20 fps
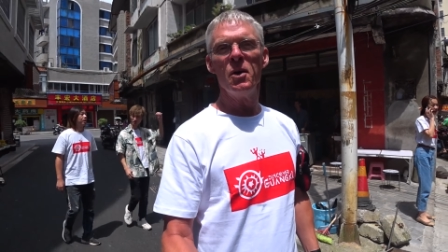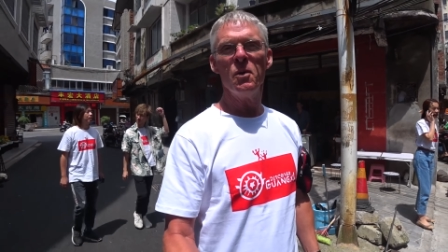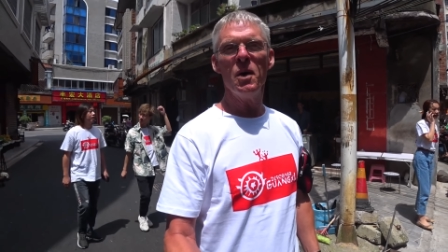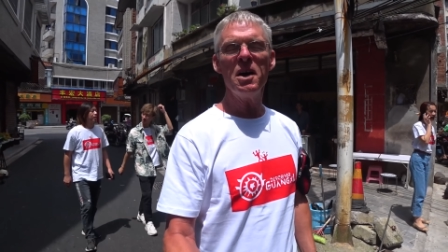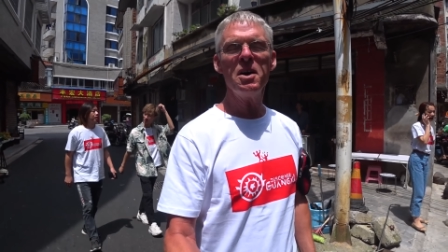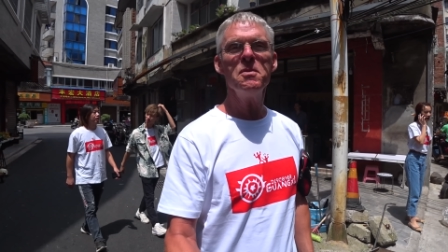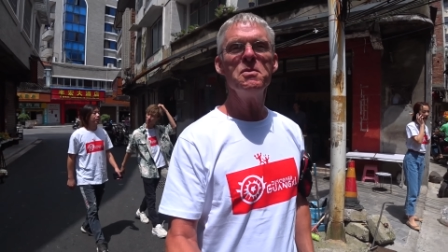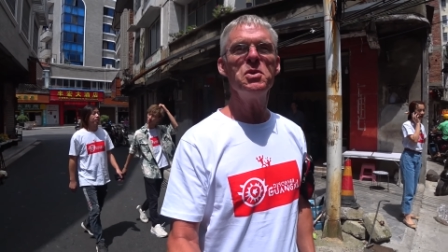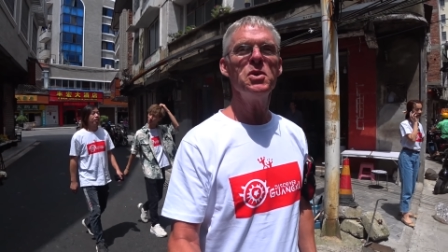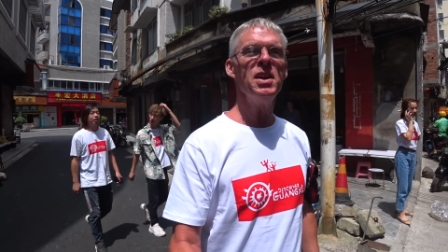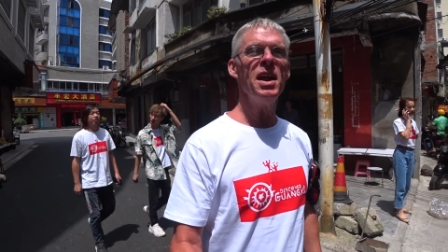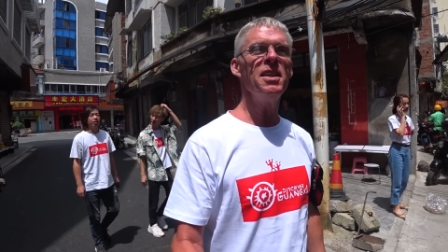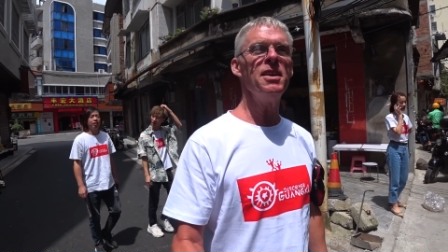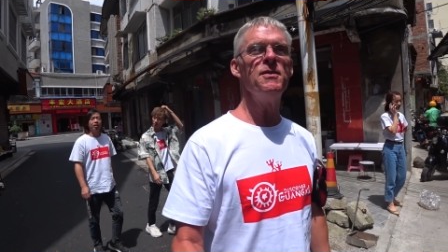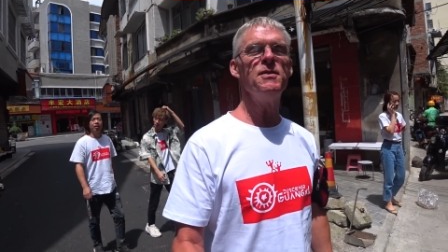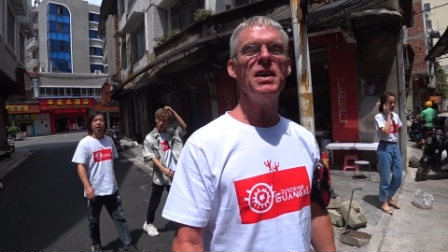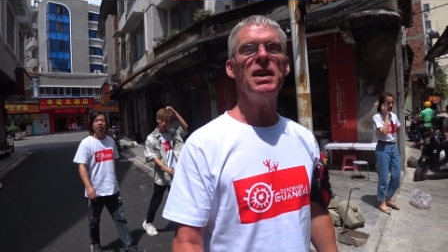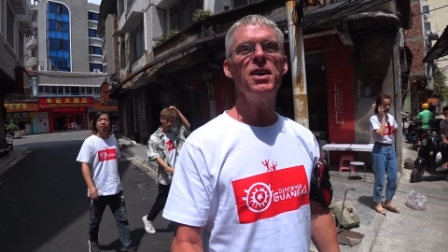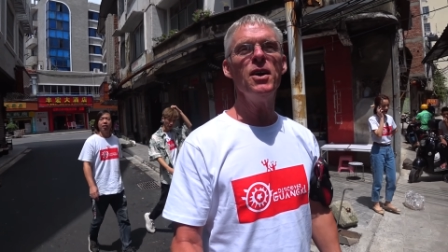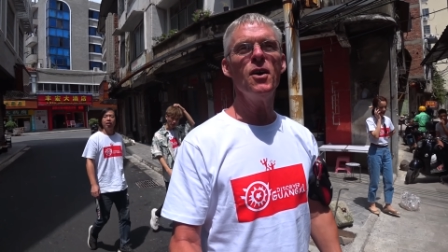Welcome to
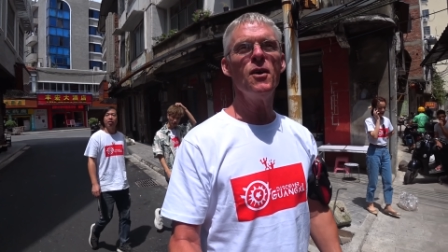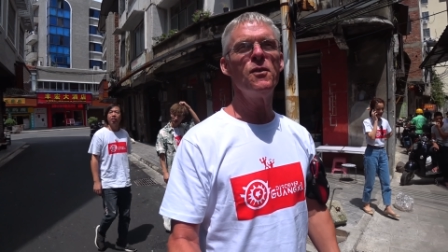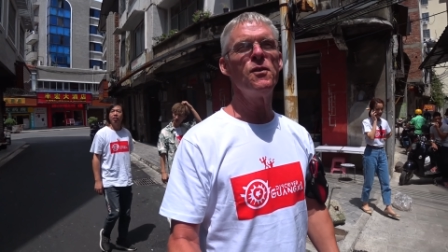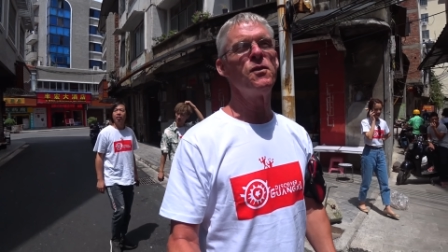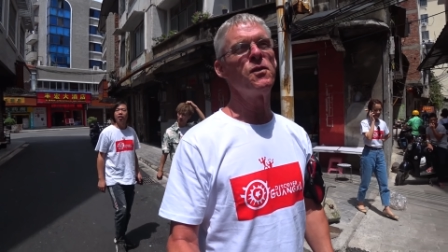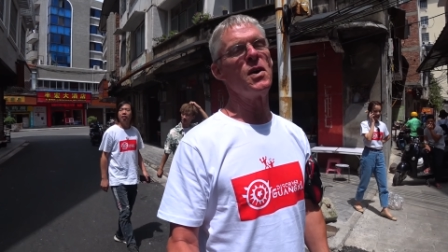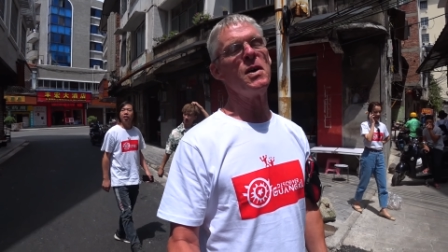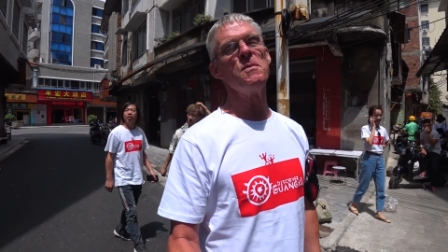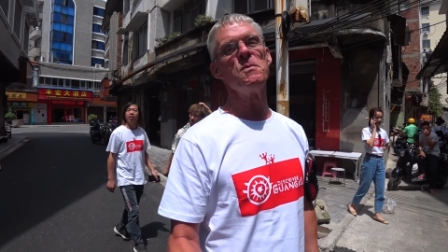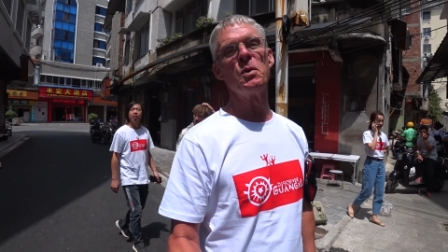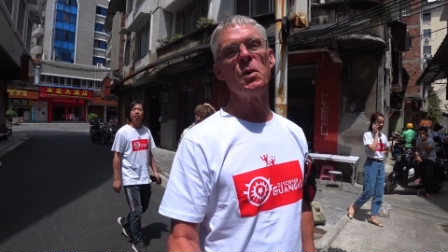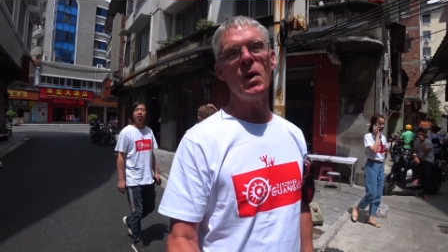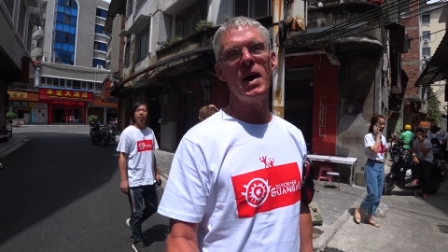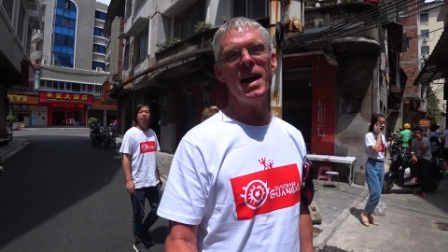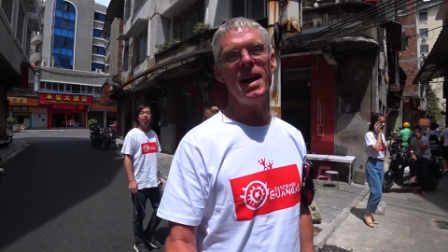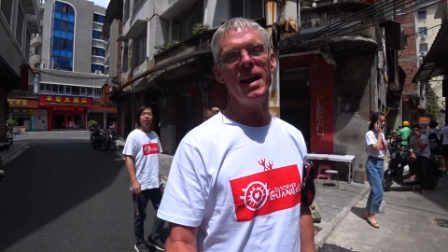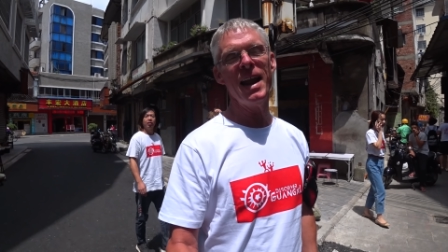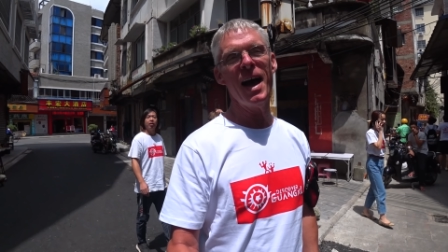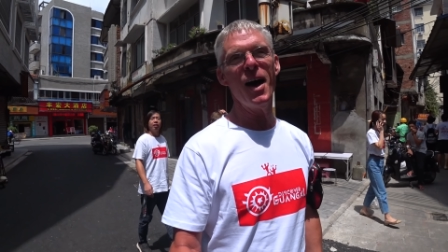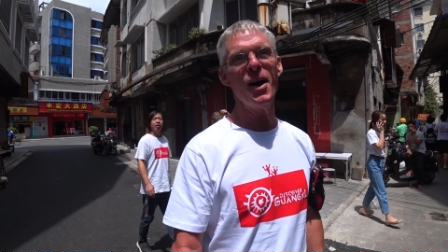another video from
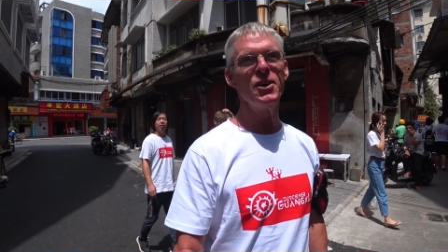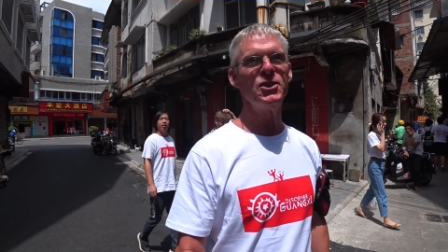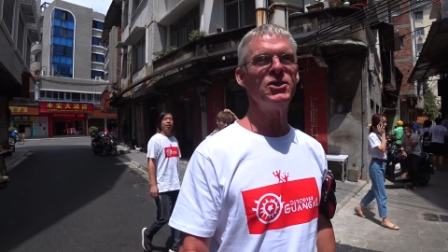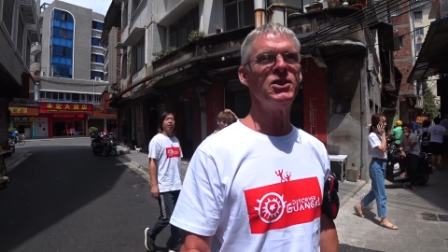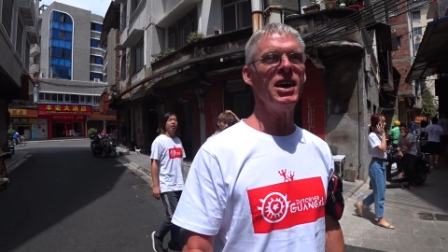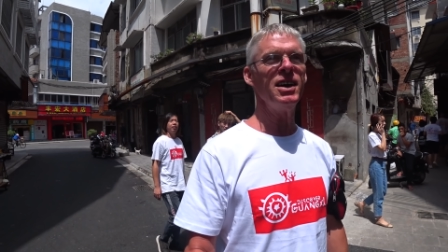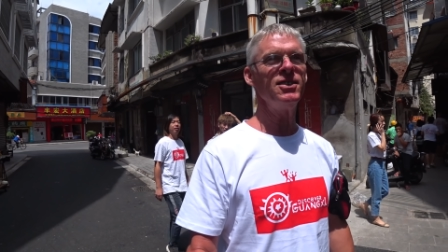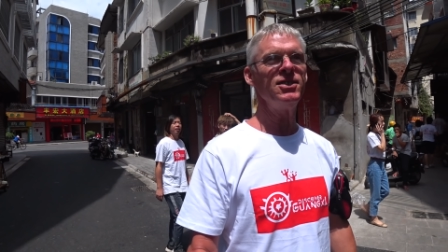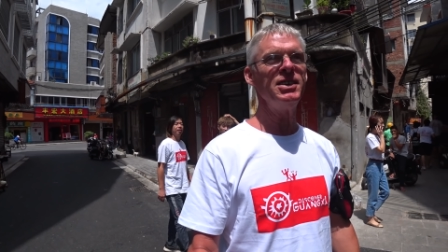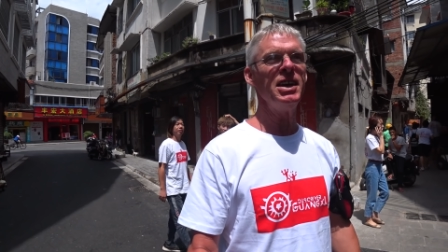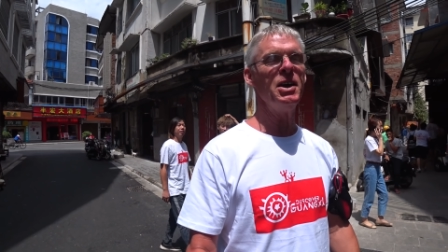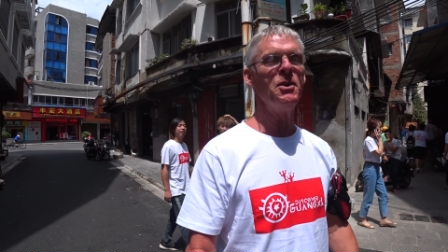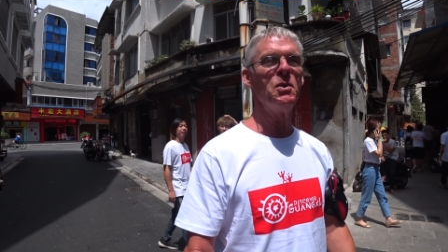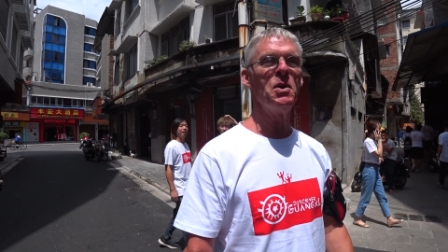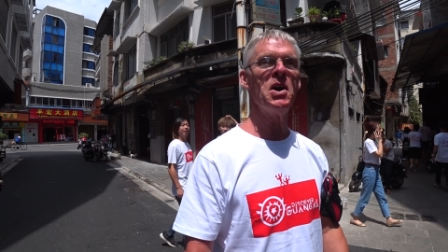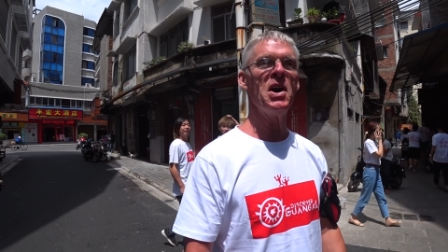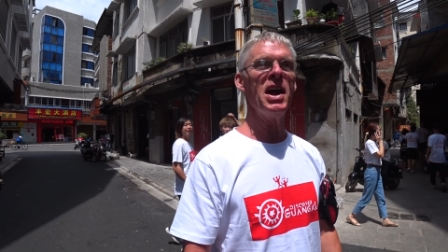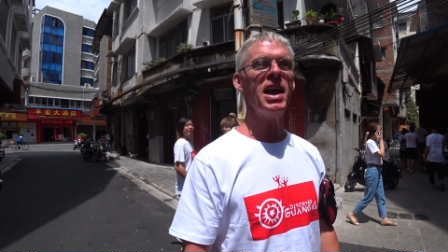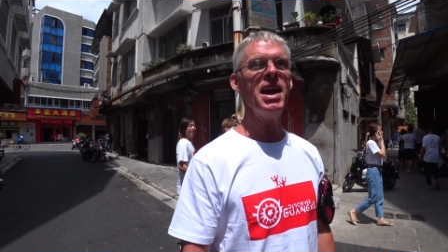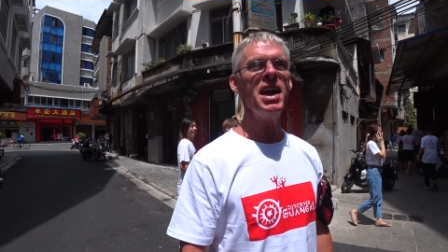Gweilo 60.
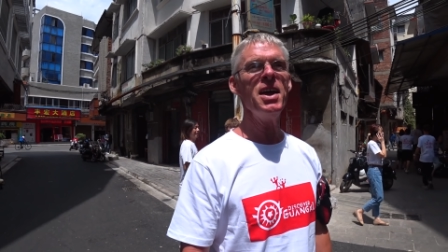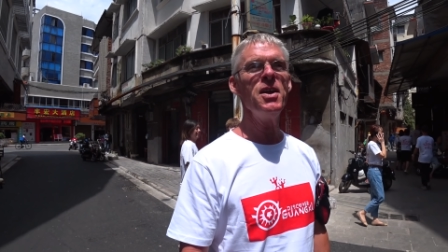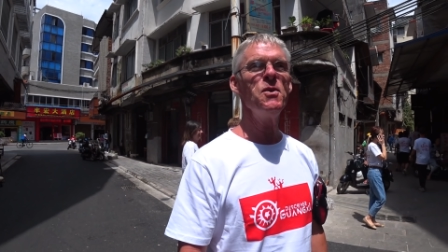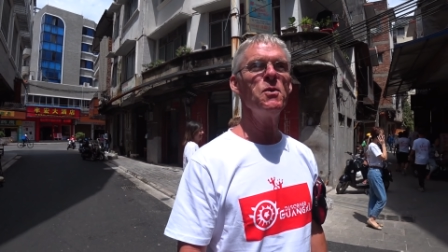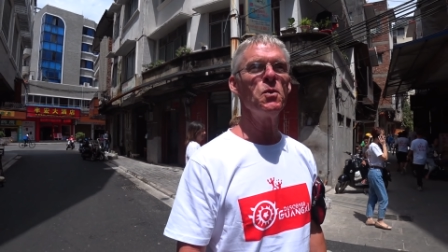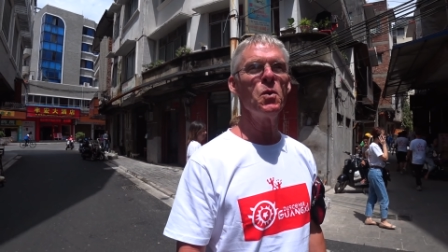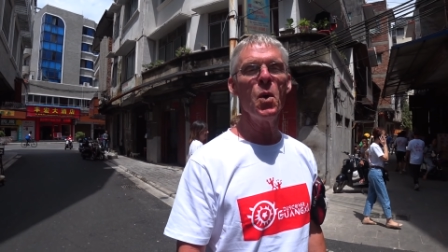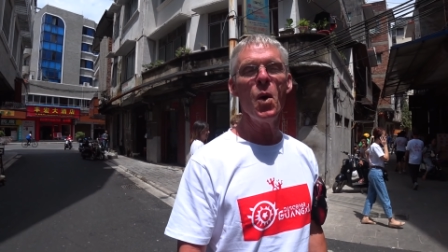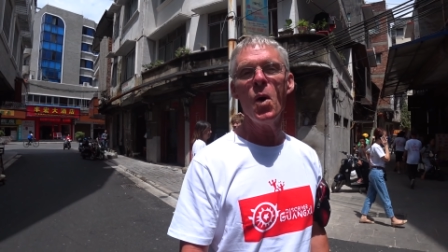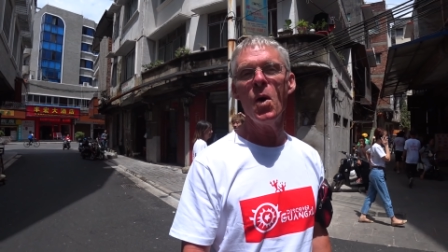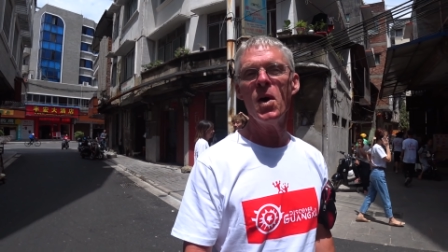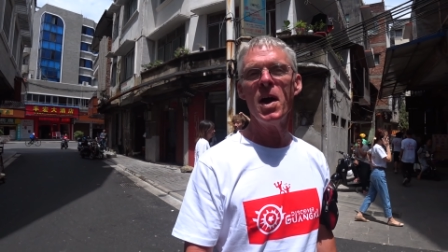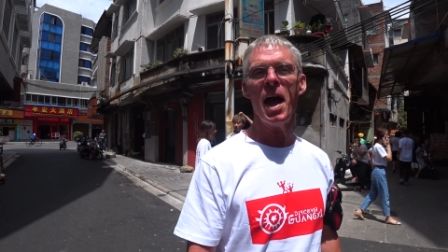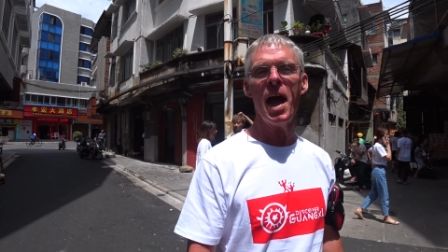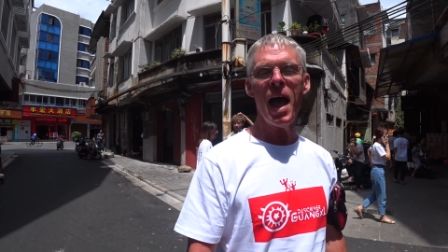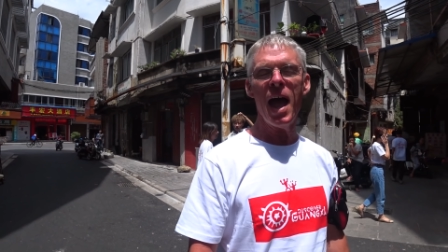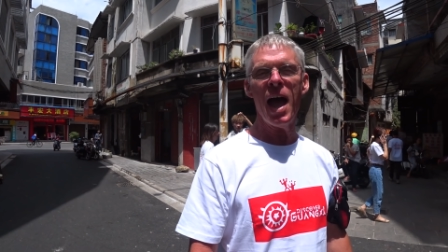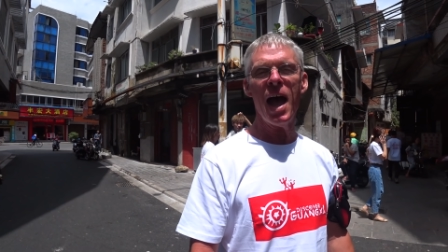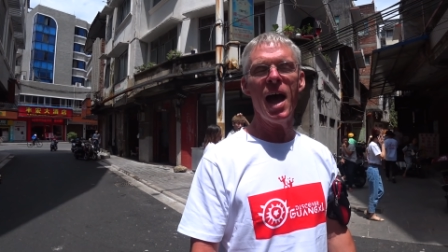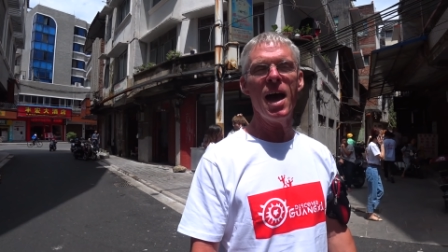We're in
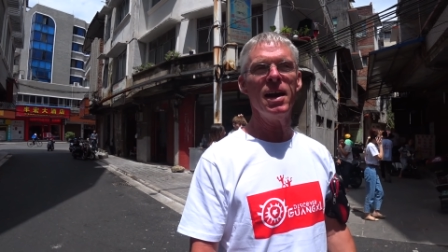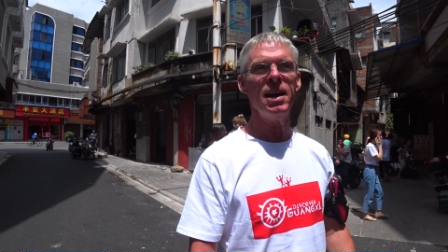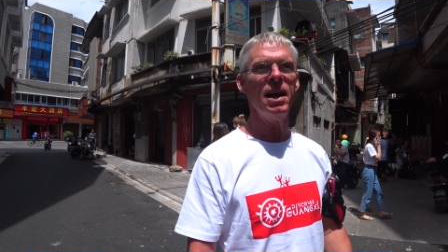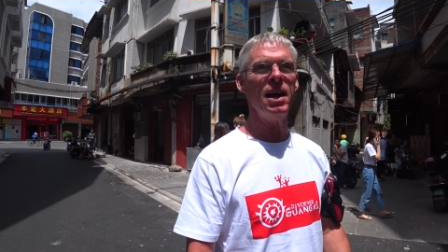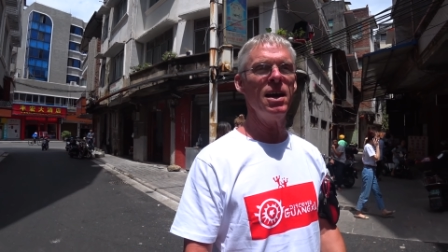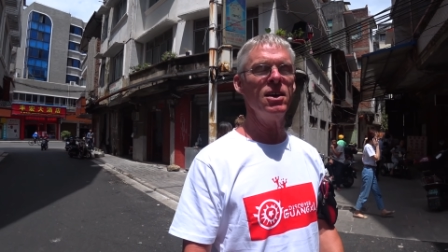Rong'an.